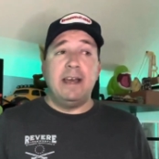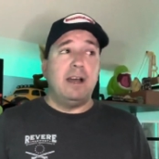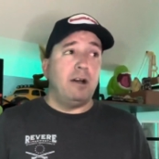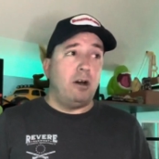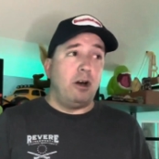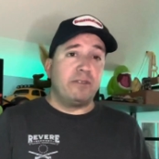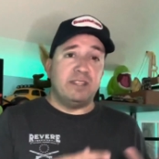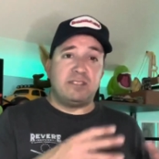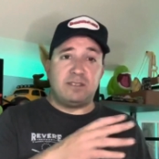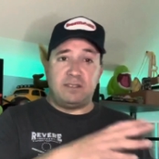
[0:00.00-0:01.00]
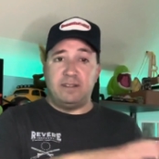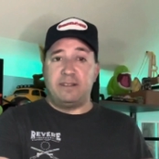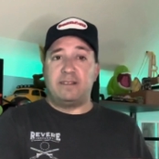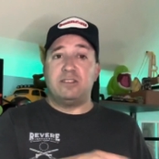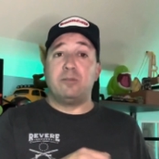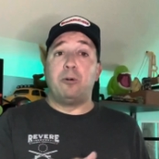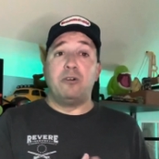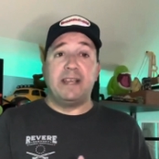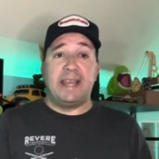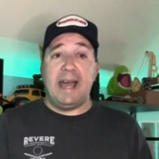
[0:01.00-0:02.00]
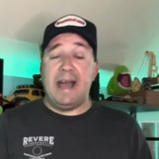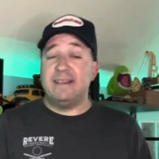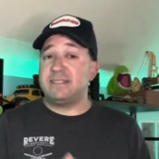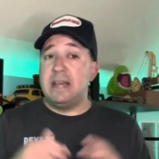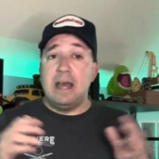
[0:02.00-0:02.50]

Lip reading: along with the supporting cast.